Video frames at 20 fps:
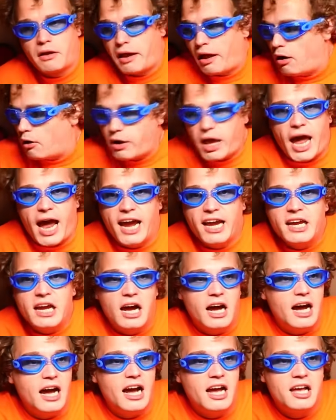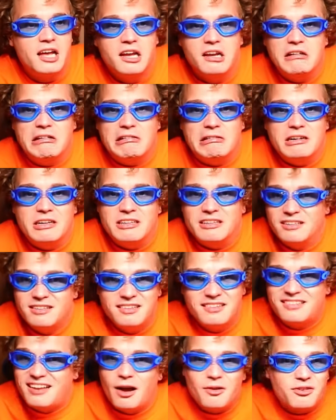okay, uh,
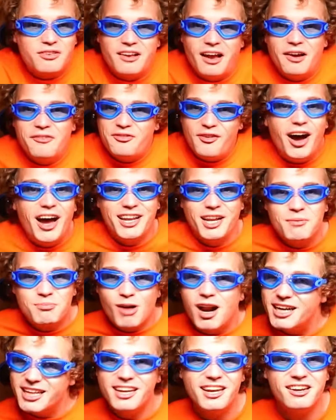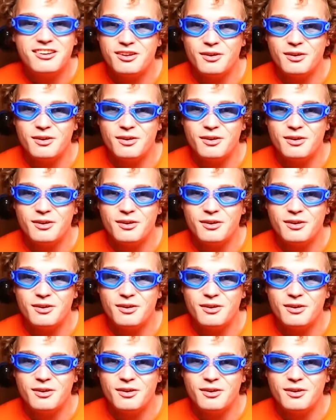Sounds uh, fun. I'm ready to